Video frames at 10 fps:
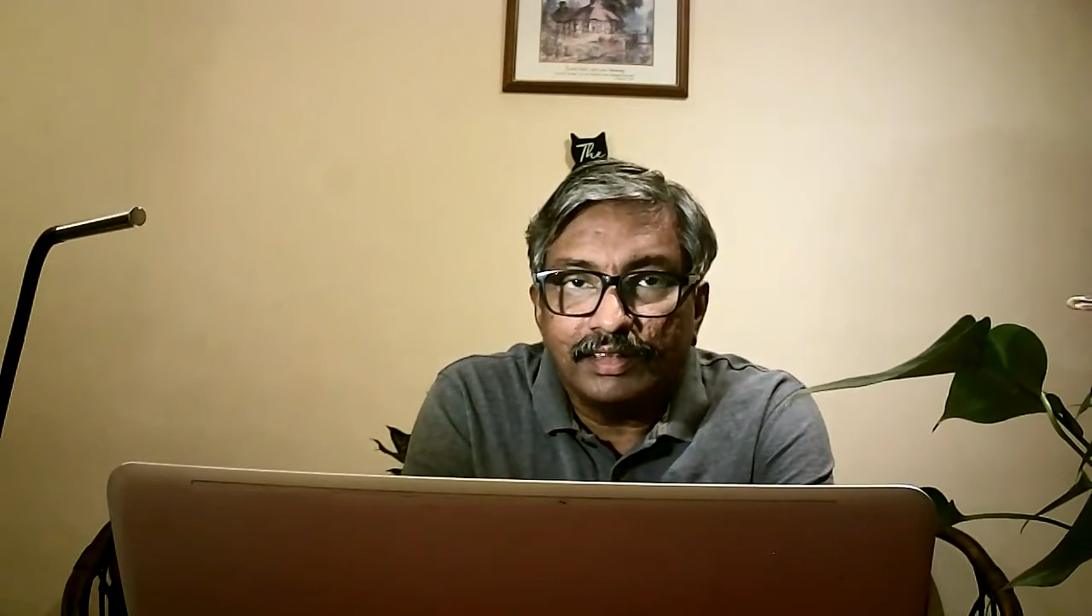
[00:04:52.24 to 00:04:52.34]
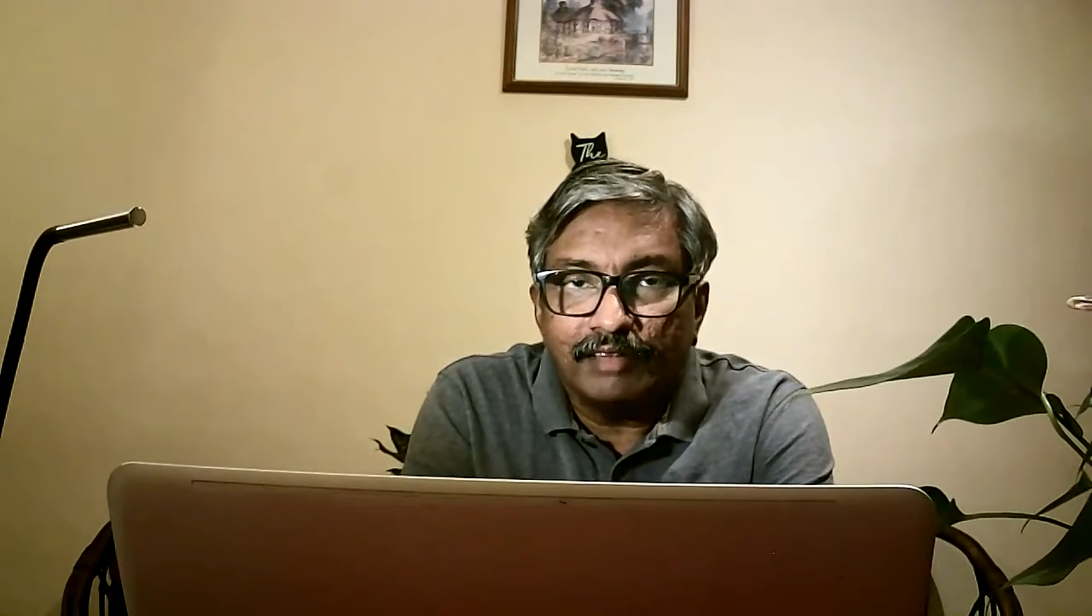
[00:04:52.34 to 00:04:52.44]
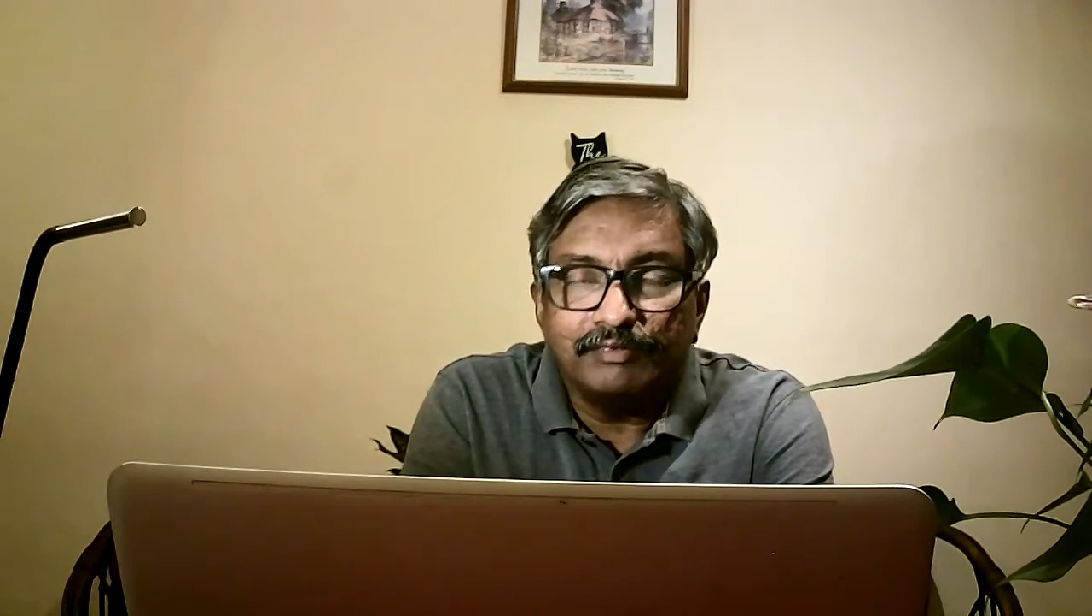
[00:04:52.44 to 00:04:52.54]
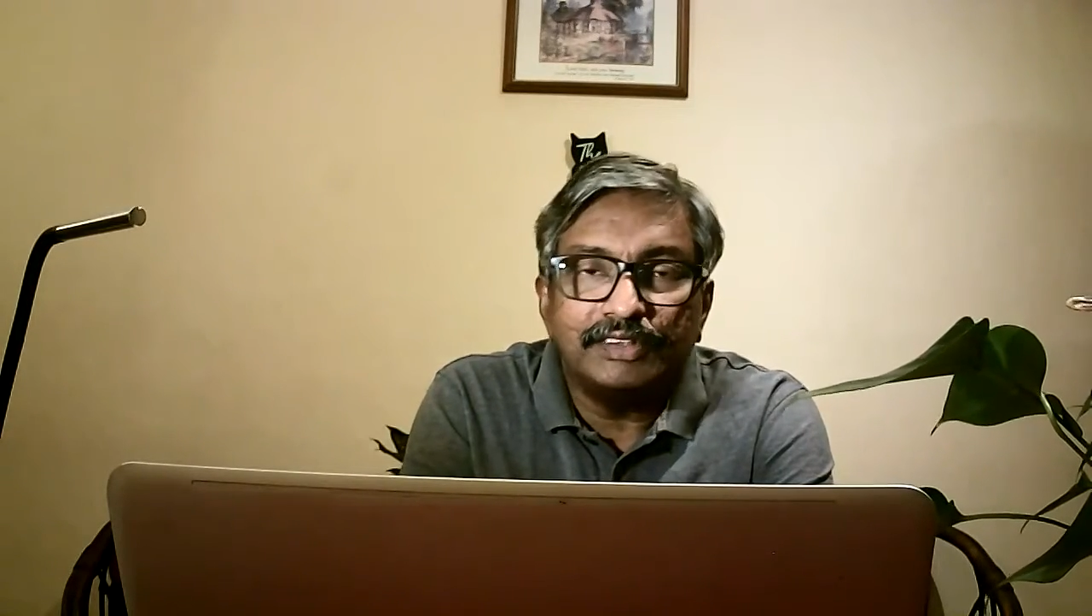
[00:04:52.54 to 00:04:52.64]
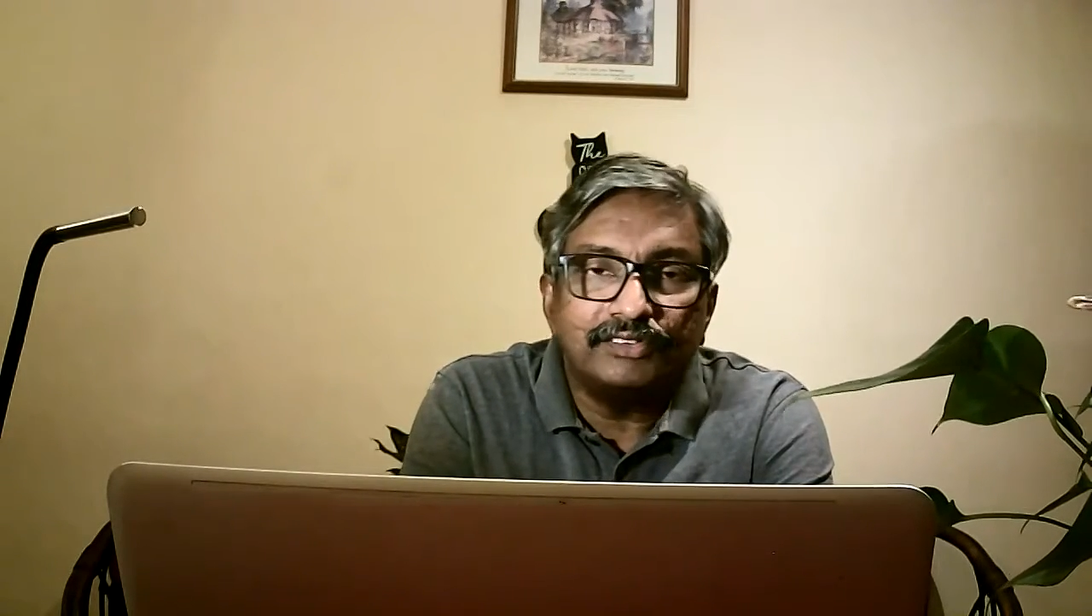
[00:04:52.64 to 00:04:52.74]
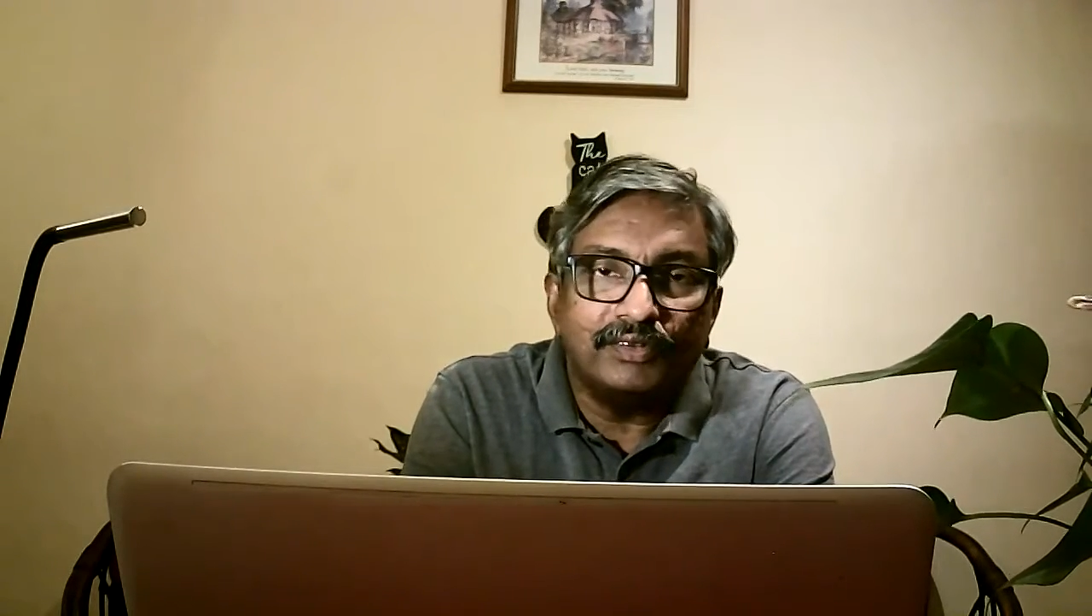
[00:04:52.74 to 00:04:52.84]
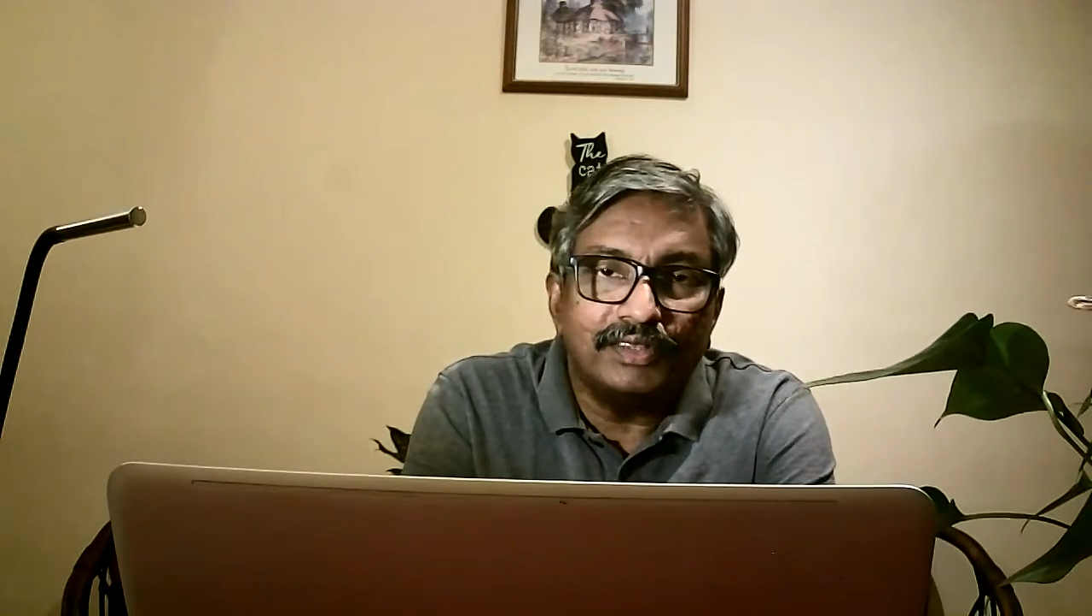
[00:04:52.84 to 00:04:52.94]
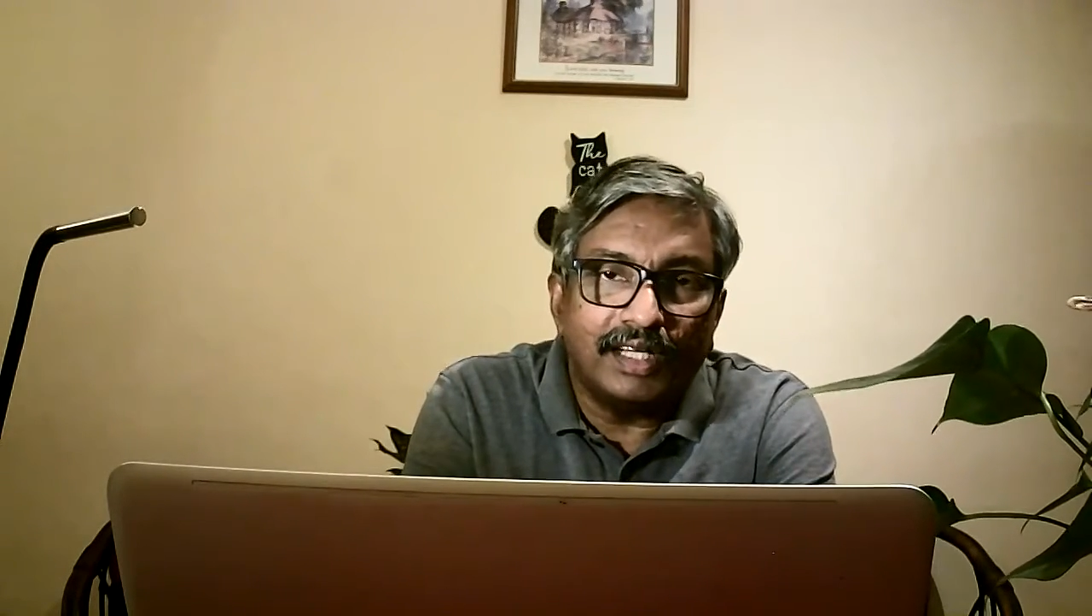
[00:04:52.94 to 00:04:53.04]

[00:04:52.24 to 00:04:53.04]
I'm just going to